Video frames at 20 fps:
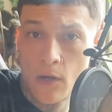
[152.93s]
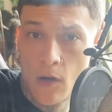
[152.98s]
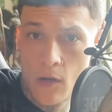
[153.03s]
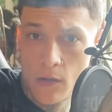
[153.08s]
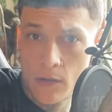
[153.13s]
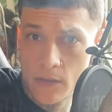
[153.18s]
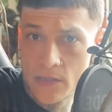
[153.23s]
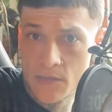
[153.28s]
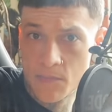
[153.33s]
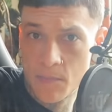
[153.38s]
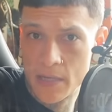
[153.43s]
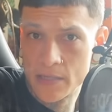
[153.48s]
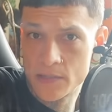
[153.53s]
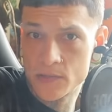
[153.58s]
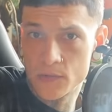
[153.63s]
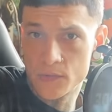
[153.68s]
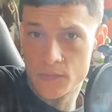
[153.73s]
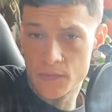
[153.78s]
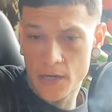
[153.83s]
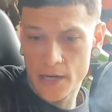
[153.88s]
All is
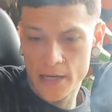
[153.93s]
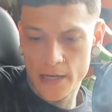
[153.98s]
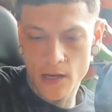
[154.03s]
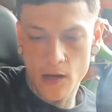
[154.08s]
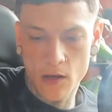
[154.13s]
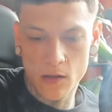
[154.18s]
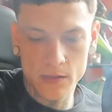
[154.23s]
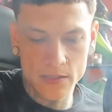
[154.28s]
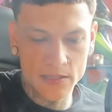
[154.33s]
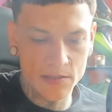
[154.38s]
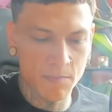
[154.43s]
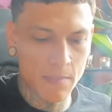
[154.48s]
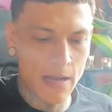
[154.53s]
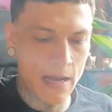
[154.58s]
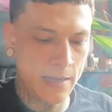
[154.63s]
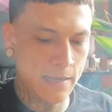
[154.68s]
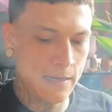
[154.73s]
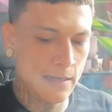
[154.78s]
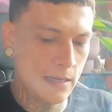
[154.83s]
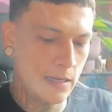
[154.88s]
mental, right? All is
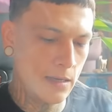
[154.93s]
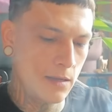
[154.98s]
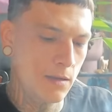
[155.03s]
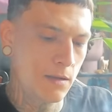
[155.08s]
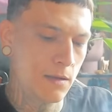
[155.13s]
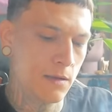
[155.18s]
mind.